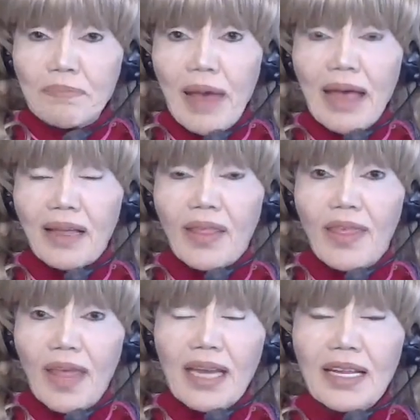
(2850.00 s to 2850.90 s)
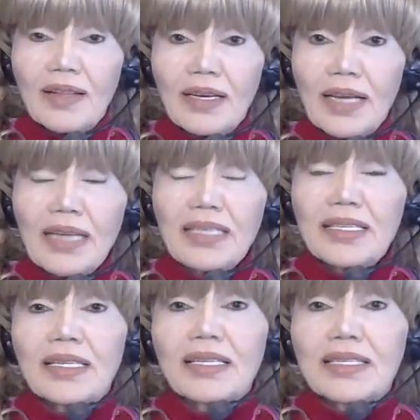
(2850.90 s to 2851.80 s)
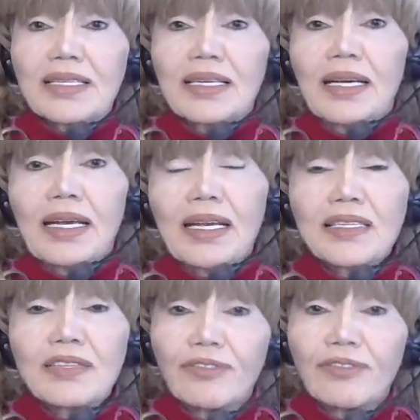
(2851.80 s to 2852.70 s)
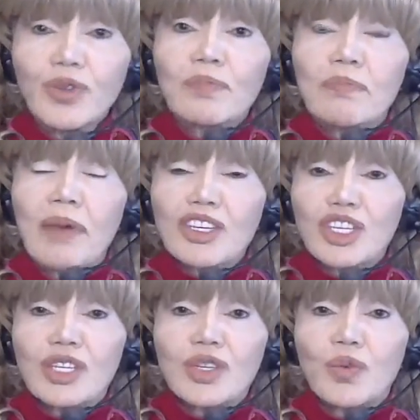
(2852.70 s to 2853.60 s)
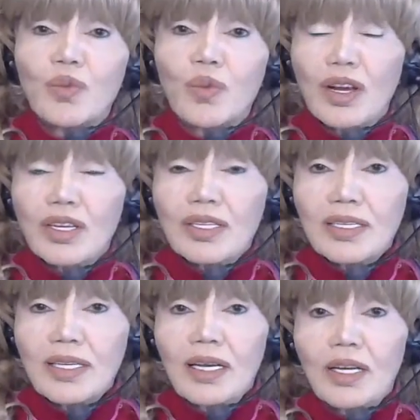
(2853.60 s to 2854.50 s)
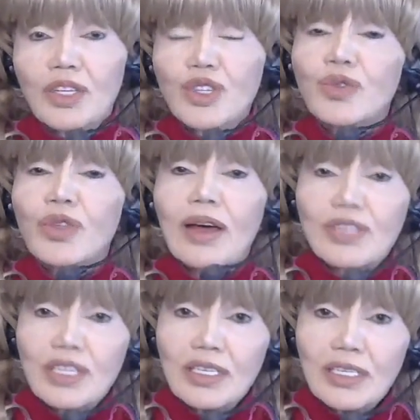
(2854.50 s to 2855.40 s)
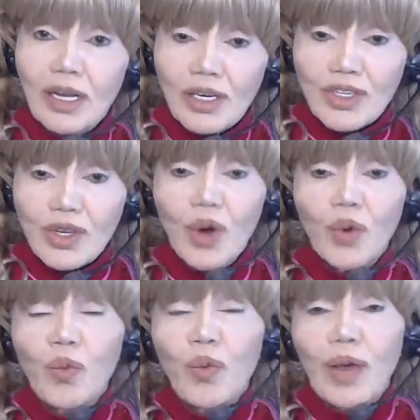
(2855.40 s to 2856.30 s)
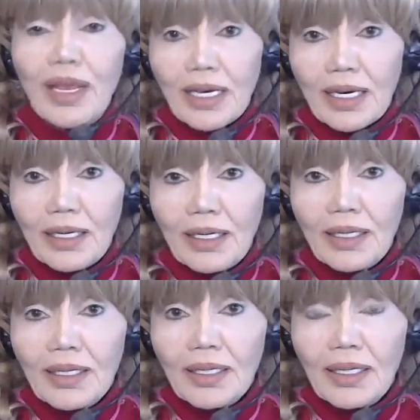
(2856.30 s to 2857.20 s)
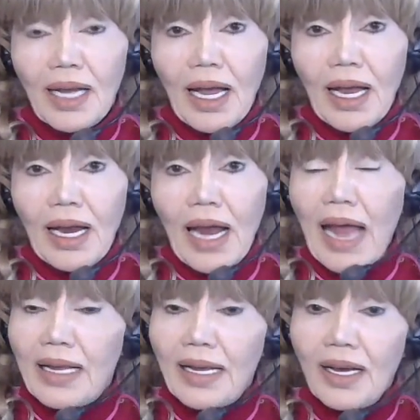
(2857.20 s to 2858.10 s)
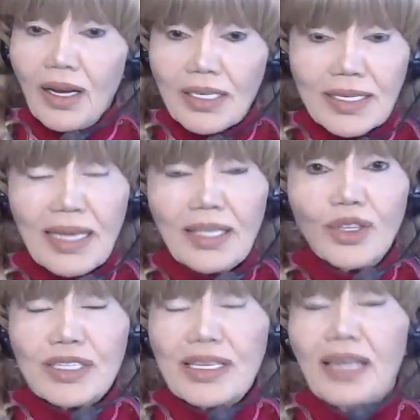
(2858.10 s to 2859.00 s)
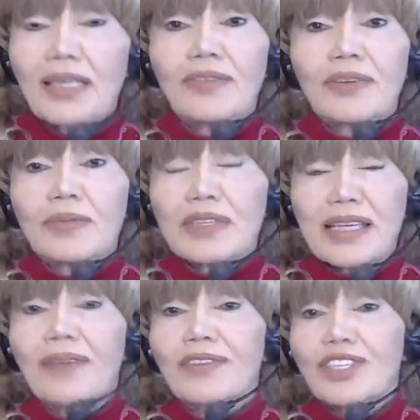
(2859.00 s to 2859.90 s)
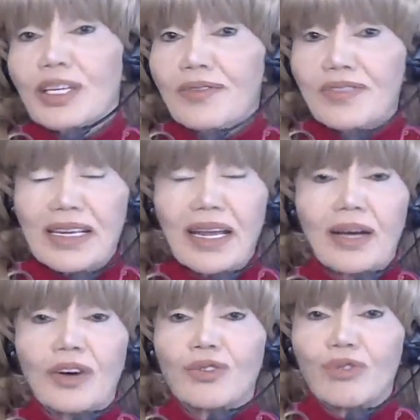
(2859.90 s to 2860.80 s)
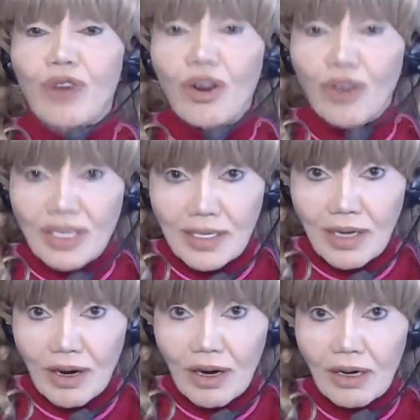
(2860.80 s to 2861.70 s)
back then in the 90s, his food budget was $2,000 a week. And I got to say, your son, David Miscavige, lives like a rock star.